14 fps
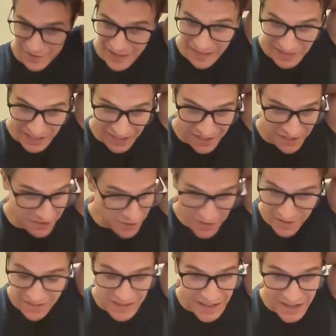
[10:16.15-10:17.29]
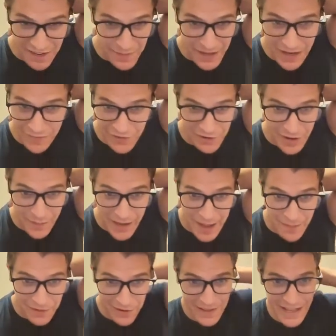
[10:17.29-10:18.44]
So that thing is as good as a 10 HP infantry. I'm
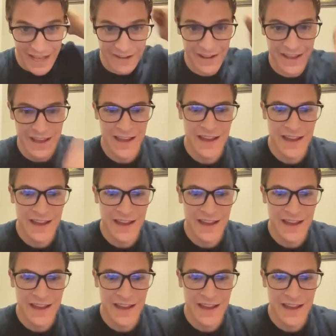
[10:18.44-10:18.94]
capturing that.